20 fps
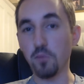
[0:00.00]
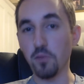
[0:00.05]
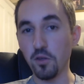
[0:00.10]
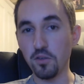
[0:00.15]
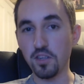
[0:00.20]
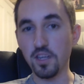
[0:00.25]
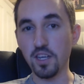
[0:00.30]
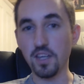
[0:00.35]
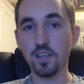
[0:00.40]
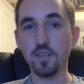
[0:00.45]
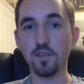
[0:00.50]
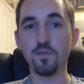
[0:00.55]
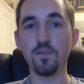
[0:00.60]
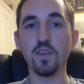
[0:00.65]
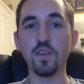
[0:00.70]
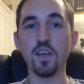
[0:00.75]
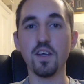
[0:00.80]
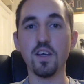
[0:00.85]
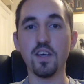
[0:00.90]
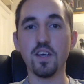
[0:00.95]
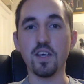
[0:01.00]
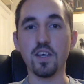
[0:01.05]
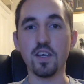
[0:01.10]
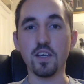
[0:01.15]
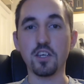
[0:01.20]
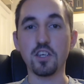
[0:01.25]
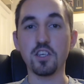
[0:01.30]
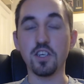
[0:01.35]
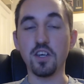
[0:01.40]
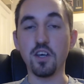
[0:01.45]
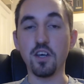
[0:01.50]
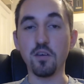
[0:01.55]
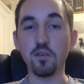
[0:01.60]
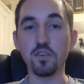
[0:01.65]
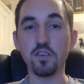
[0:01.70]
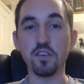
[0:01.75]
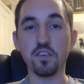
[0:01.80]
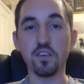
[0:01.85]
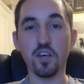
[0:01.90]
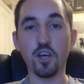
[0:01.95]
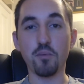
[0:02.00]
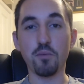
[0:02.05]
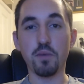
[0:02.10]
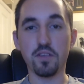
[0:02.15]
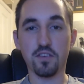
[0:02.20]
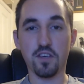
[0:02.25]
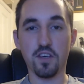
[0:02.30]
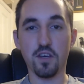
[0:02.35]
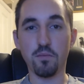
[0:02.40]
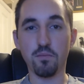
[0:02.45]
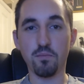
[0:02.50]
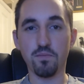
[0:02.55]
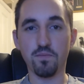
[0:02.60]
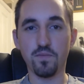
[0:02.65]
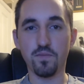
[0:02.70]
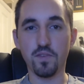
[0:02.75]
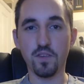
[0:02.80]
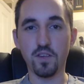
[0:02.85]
music. She knows her time has come.